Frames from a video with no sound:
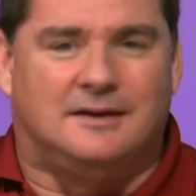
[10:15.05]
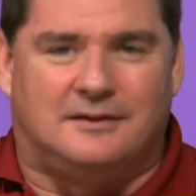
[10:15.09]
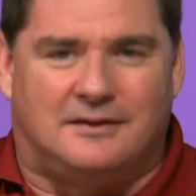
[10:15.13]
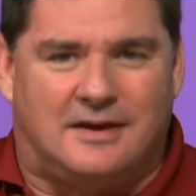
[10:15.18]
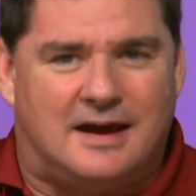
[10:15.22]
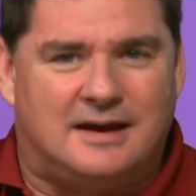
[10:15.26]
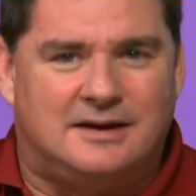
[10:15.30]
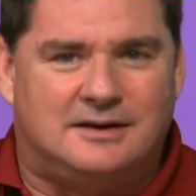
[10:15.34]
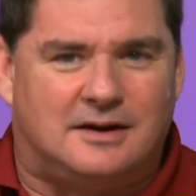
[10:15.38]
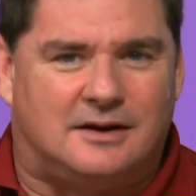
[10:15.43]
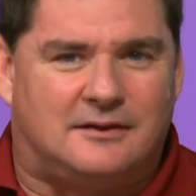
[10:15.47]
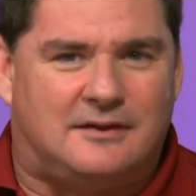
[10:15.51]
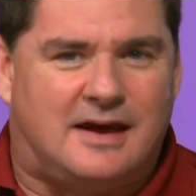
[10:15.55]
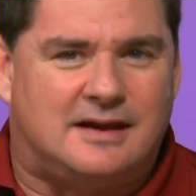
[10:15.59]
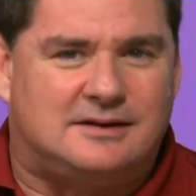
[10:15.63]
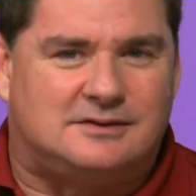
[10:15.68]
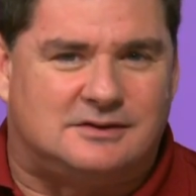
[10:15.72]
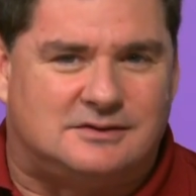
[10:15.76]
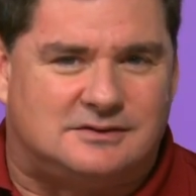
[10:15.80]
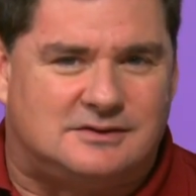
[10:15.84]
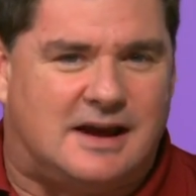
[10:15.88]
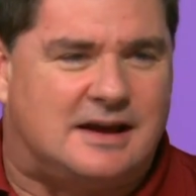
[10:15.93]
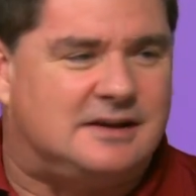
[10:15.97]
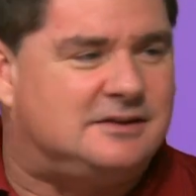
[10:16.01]
they hadn't done that
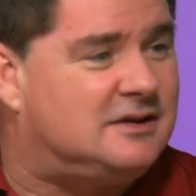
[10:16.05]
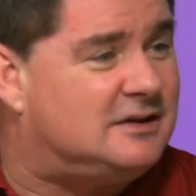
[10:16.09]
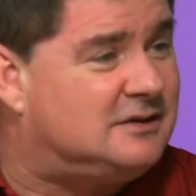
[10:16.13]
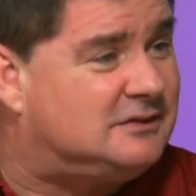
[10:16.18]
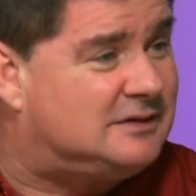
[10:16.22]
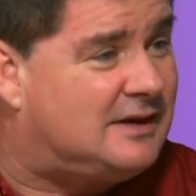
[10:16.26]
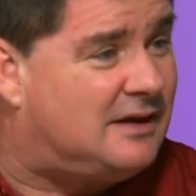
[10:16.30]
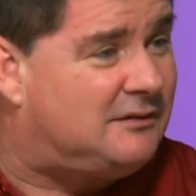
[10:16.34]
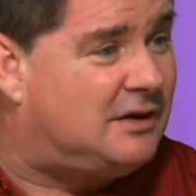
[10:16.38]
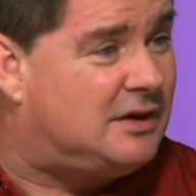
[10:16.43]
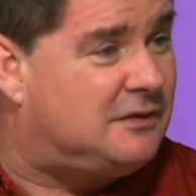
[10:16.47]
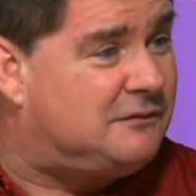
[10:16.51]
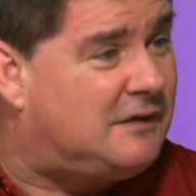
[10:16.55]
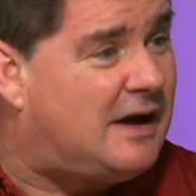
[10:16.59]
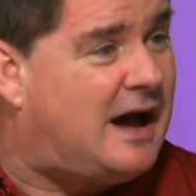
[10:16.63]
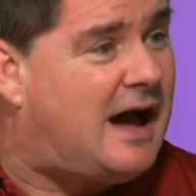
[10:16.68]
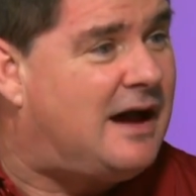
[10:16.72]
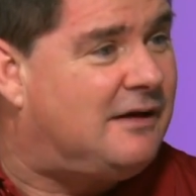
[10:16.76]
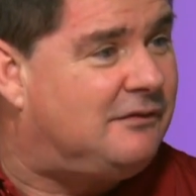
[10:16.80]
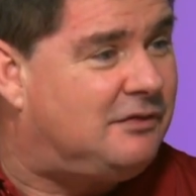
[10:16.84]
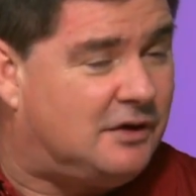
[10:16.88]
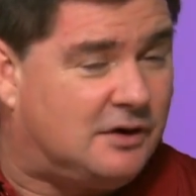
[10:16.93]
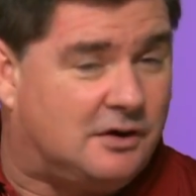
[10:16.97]
since 1975,